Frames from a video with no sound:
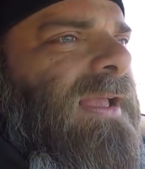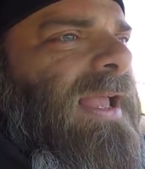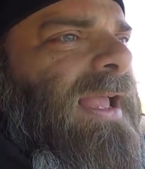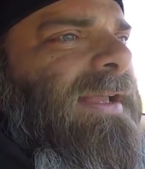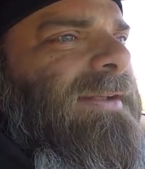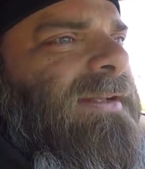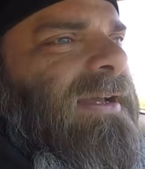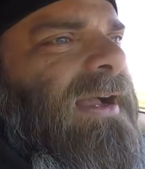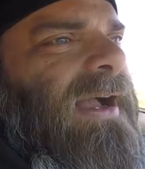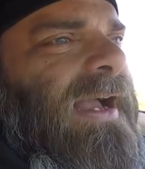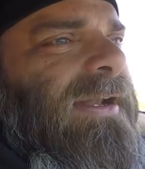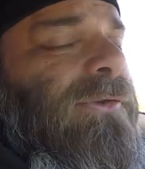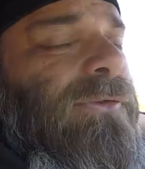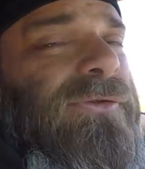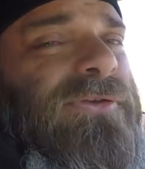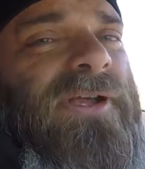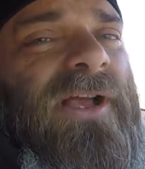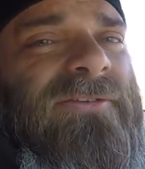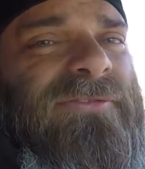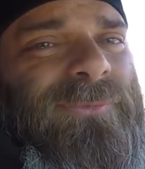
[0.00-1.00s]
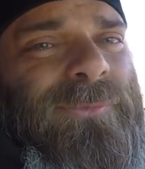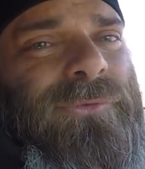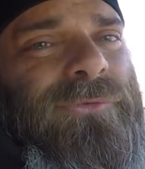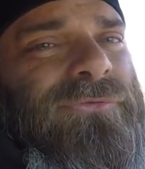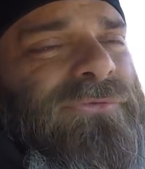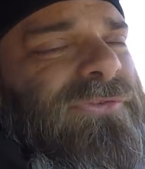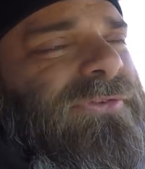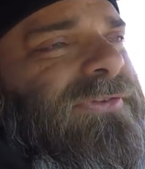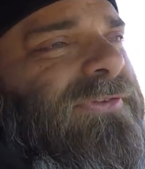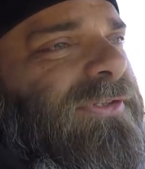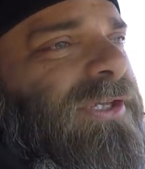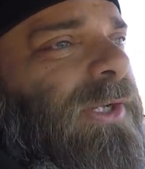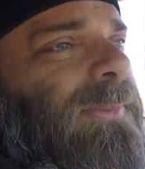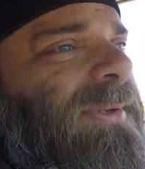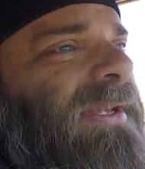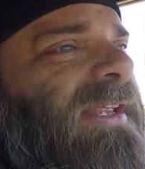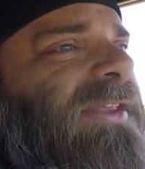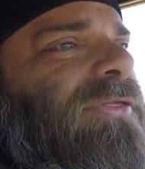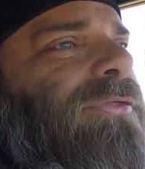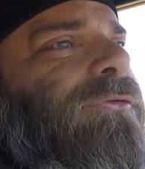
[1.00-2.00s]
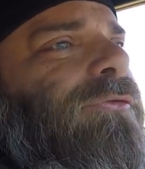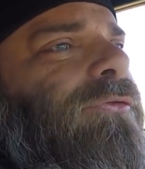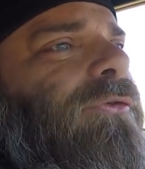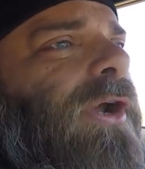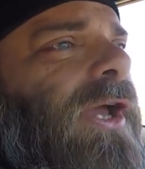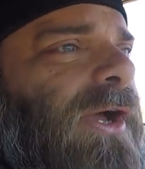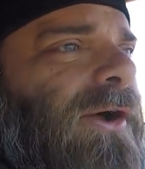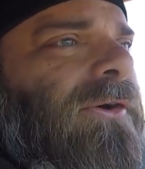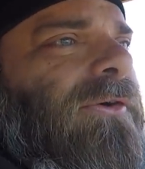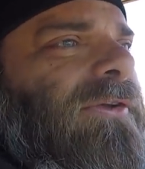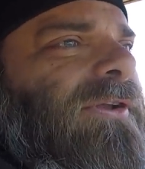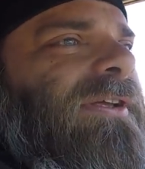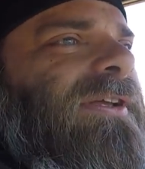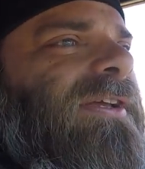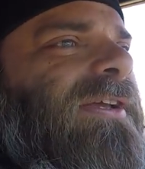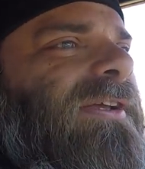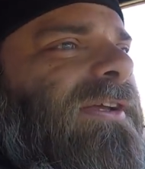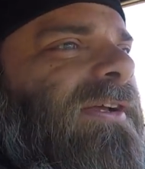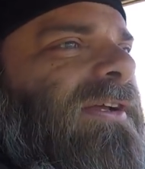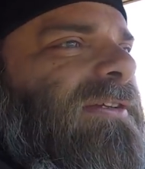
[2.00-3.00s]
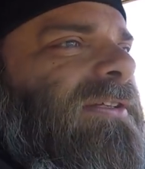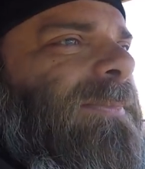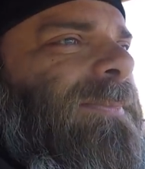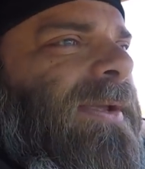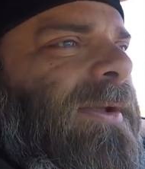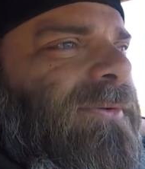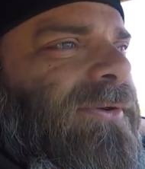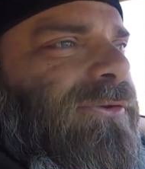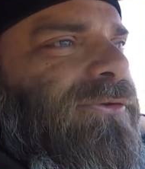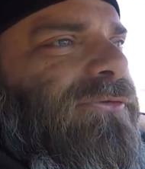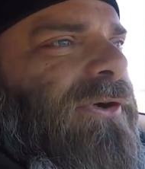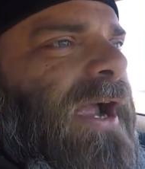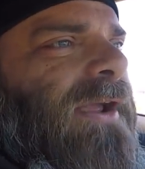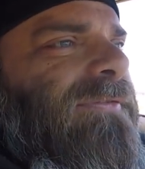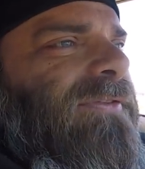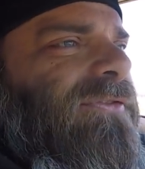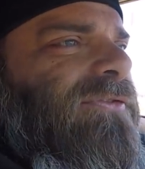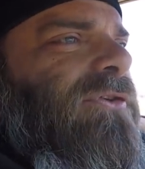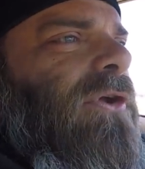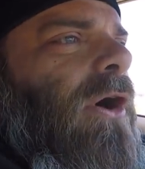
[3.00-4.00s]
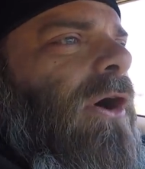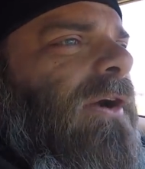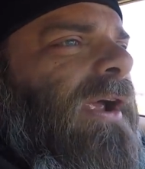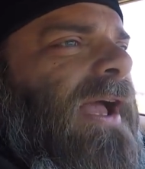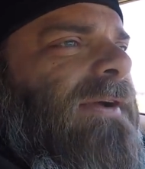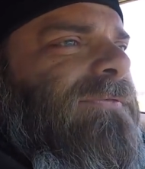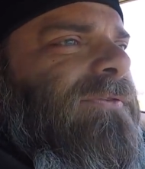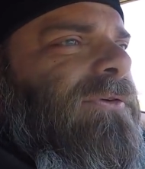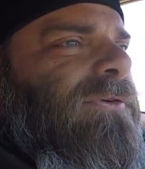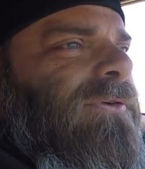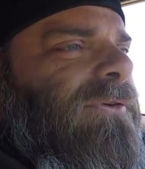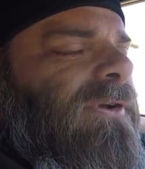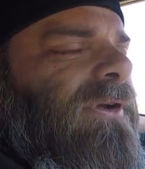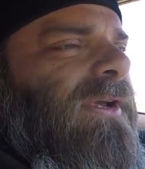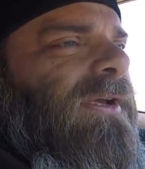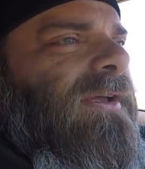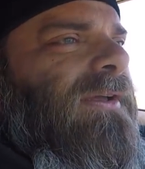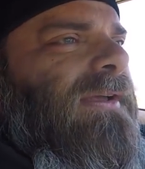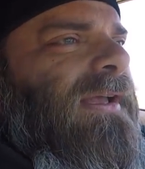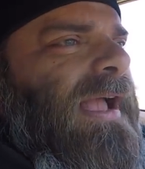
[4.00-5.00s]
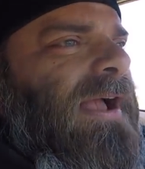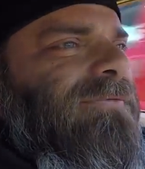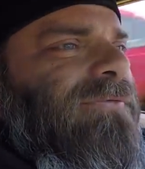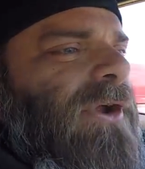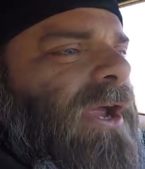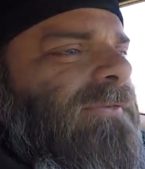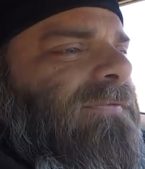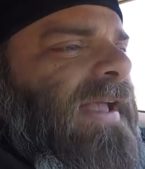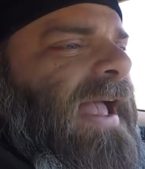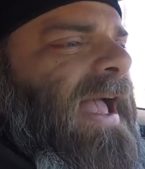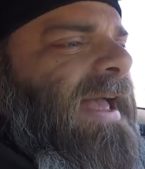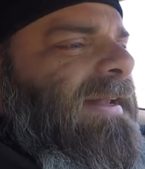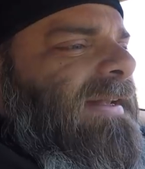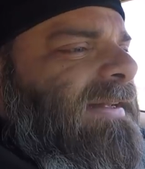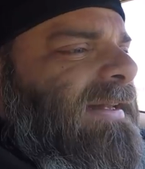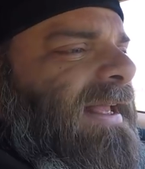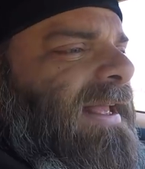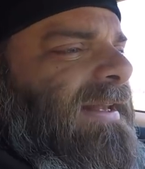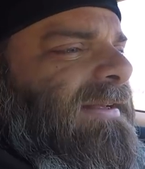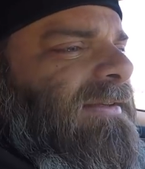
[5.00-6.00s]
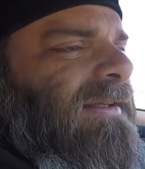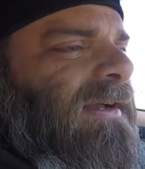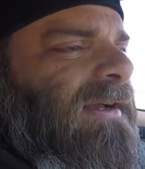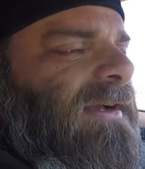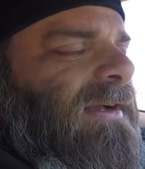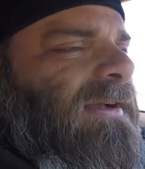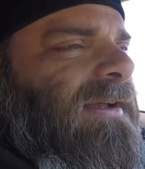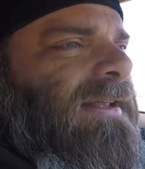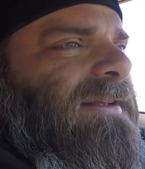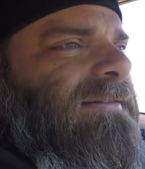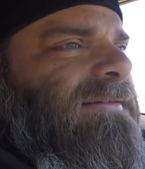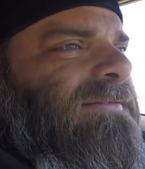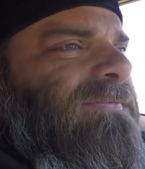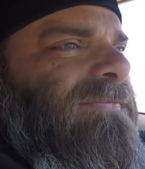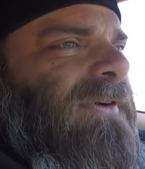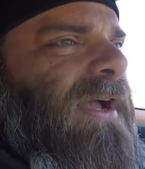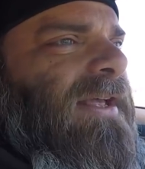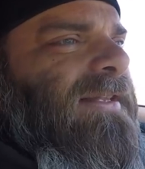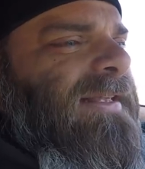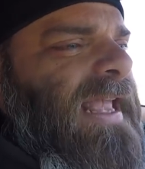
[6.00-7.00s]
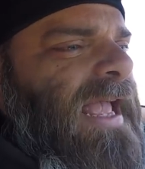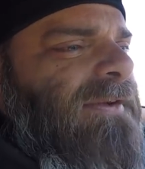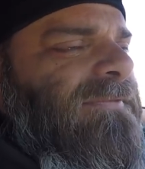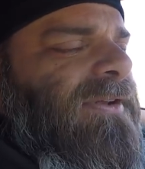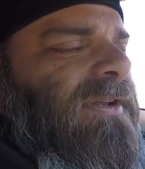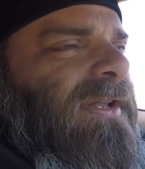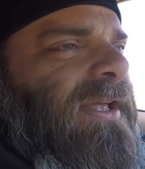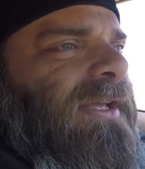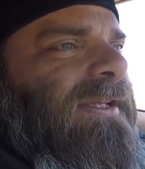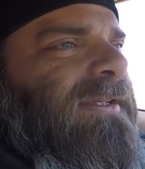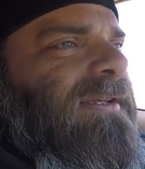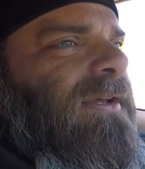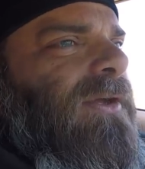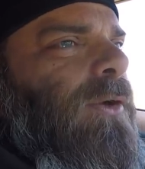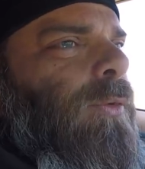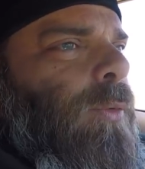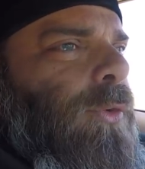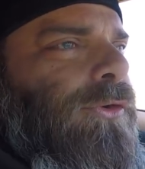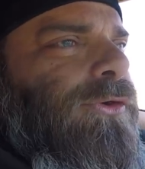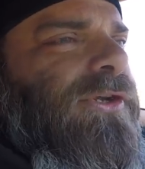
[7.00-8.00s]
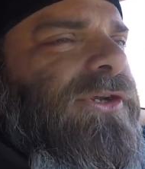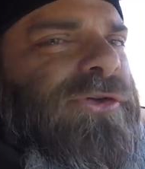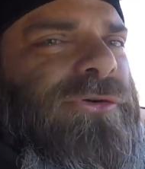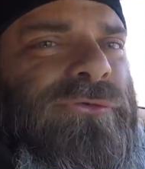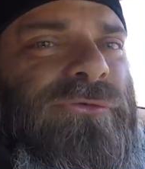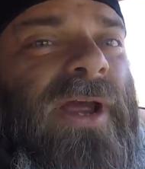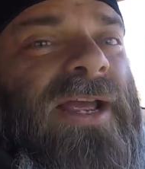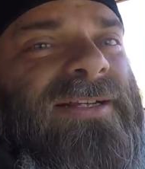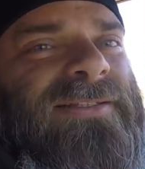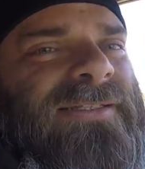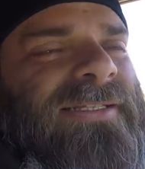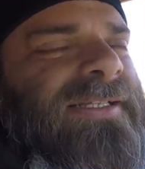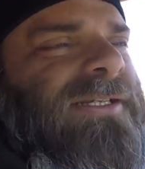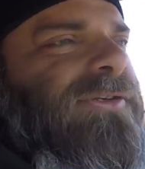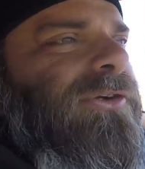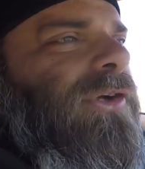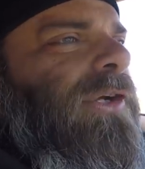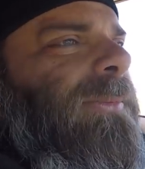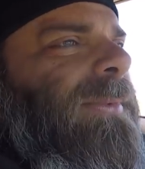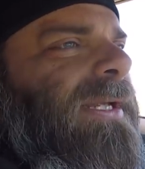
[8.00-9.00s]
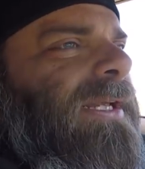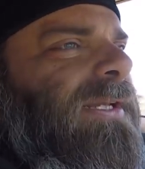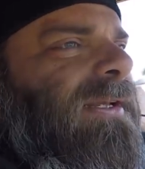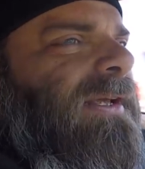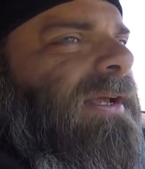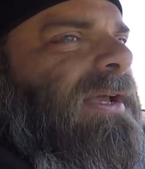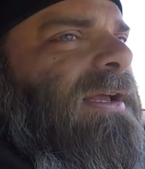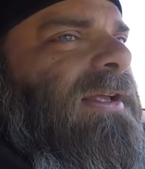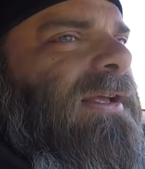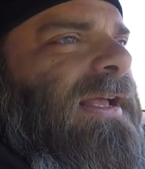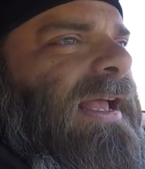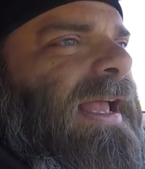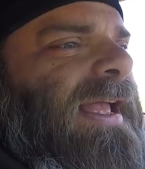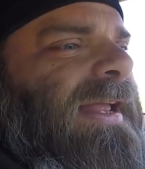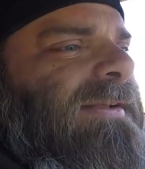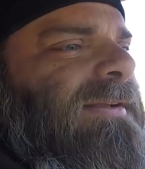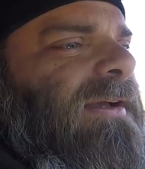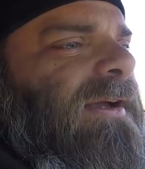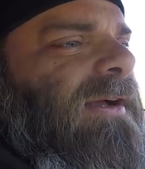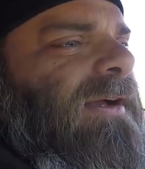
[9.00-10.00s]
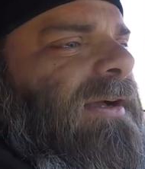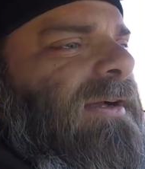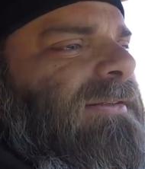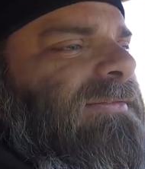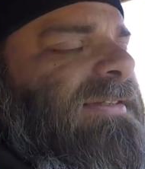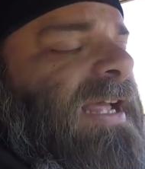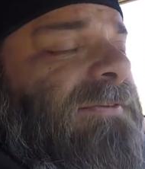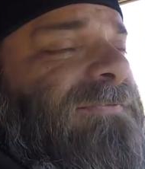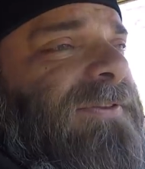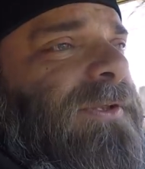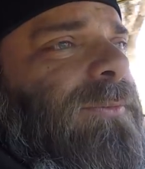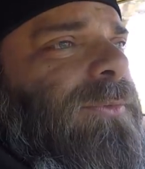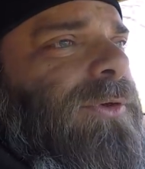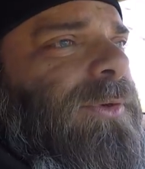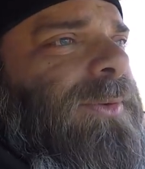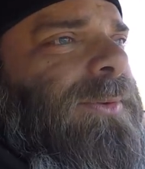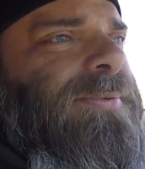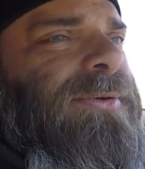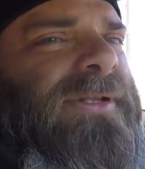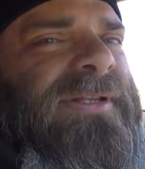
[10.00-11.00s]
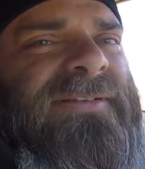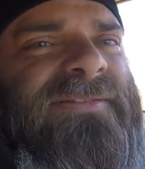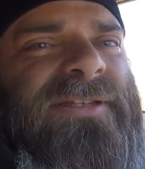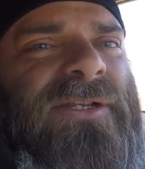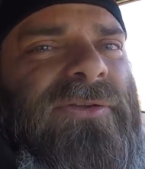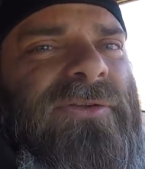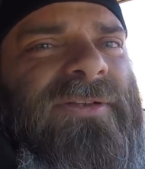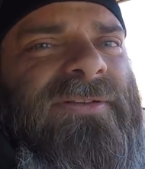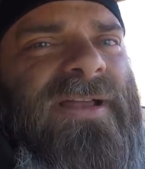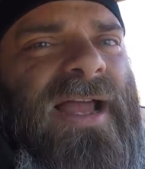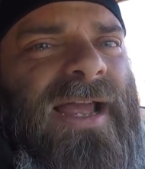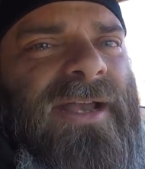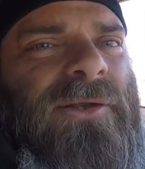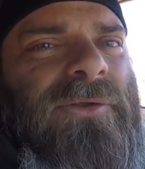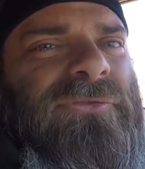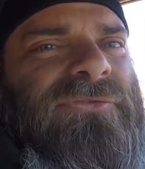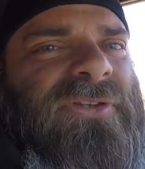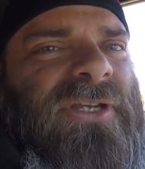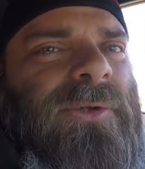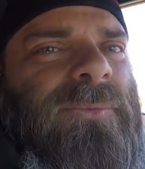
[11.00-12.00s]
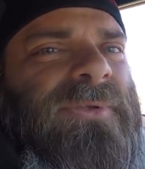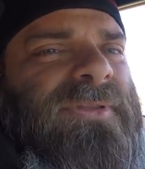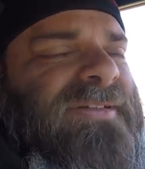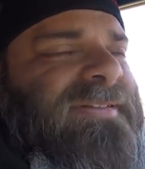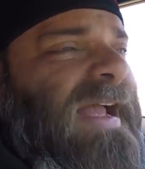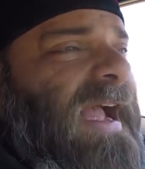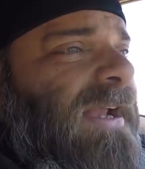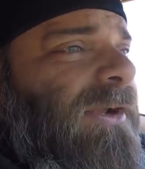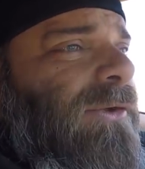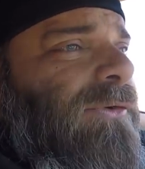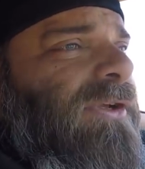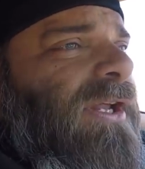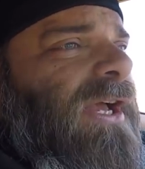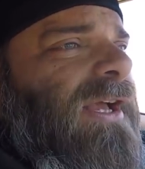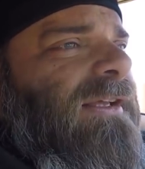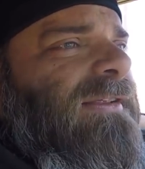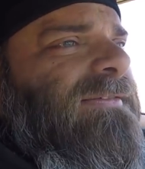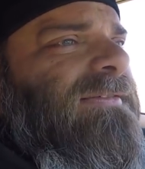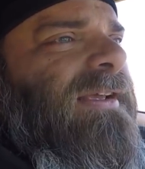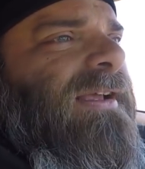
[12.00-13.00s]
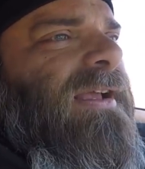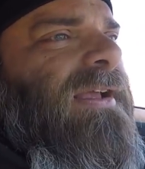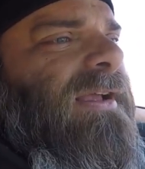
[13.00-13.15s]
And I know the customer's gonna be thrilled to be able to drive this car after I've had it and finally have it like working correctly, you know what I mean? And definitely we're gonna be putting this thing on the dyno, seeing what the dyno does.